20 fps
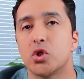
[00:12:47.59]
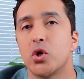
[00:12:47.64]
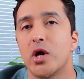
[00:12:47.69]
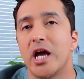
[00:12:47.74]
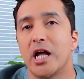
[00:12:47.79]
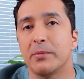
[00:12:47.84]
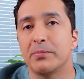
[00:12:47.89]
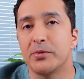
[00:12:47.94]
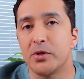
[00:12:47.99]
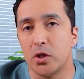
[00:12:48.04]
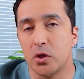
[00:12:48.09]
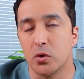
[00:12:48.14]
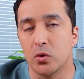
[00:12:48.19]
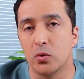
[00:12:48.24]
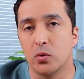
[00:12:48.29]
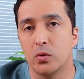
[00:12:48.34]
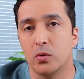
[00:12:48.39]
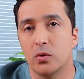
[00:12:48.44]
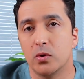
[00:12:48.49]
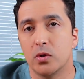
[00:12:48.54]
to help
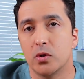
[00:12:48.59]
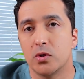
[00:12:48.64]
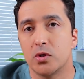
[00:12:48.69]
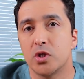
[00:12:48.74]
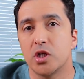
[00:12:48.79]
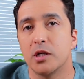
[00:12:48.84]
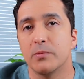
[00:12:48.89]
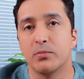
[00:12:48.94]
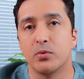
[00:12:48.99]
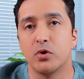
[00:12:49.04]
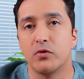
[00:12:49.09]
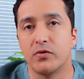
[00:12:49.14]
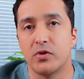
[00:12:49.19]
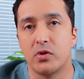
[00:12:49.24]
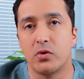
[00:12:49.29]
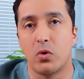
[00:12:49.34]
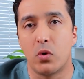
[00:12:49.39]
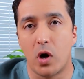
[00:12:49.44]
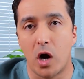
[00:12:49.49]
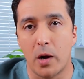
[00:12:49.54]
you to improve
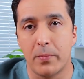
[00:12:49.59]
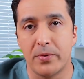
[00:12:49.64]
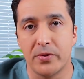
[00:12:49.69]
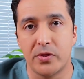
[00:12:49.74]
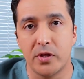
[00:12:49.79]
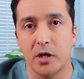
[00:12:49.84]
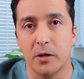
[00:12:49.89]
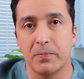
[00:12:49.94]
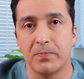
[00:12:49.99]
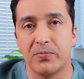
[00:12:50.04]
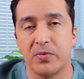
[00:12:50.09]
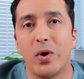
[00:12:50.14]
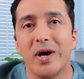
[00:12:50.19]
the neuropathy.